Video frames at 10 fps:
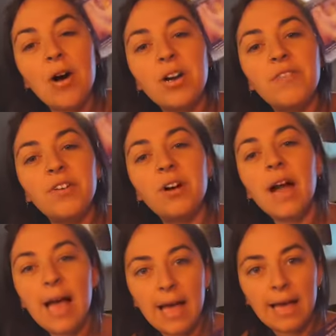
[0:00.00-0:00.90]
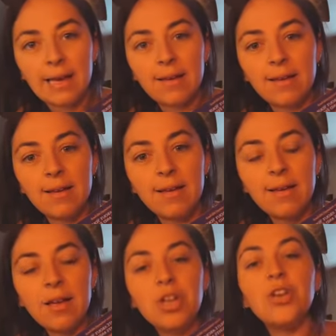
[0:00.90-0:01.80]
out of your head.
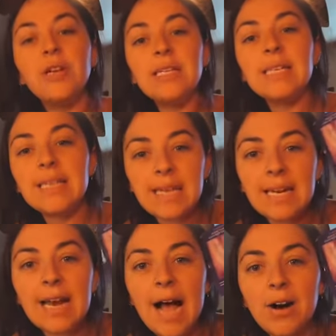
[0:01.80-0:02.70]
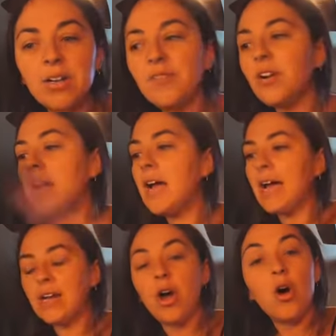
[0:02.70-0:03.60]
You need to get it out of your
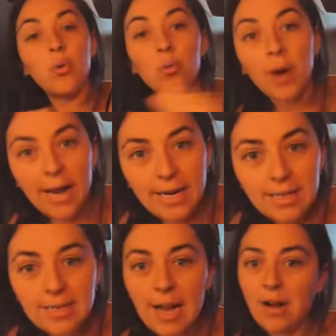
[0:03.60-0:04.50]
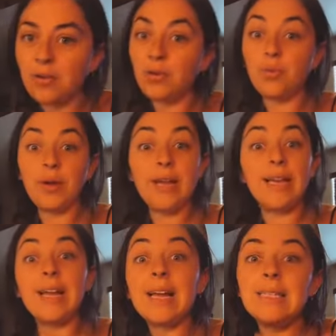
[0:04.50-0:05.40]
head, write it down, read
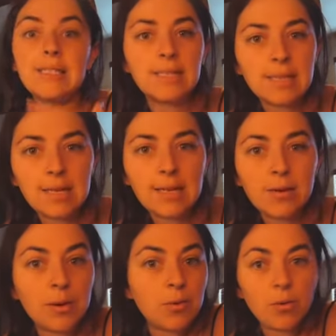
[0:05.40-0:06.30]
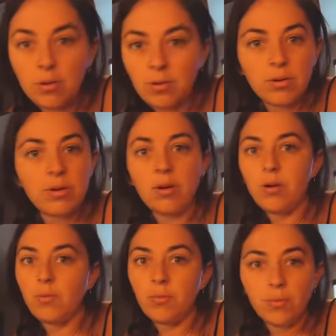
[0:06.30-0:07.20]
it, and see
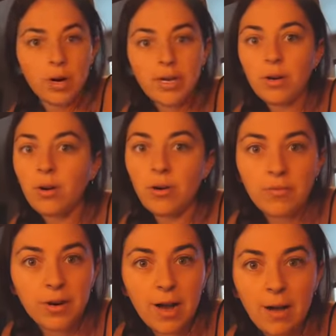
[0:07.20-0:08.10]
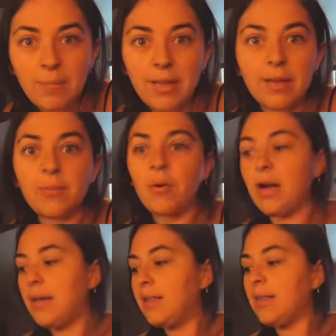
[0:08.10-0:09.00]
what you're overcoming,
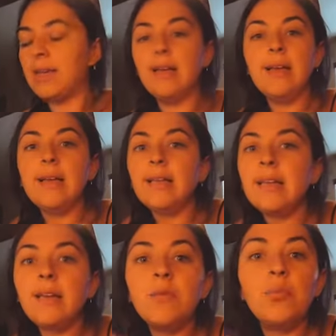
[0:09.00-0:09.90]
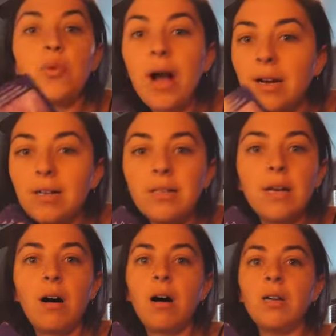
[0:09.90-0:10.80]
right? Like, get
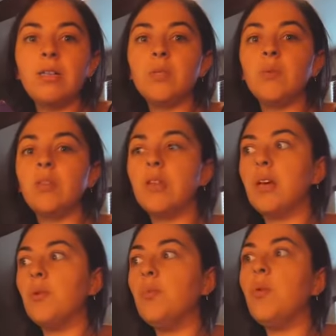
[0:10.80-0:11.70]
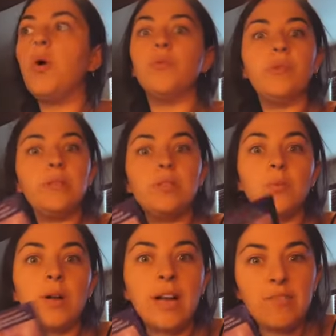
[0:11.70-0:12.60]
radically honest with like, whoa, this is
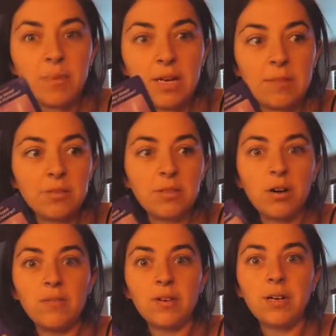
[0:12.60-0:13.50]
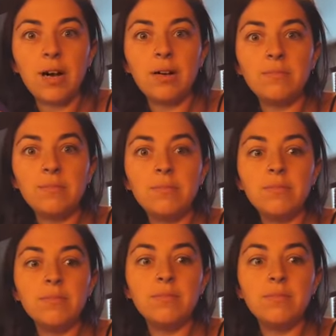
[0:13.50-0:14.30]
what I've been able to overcome,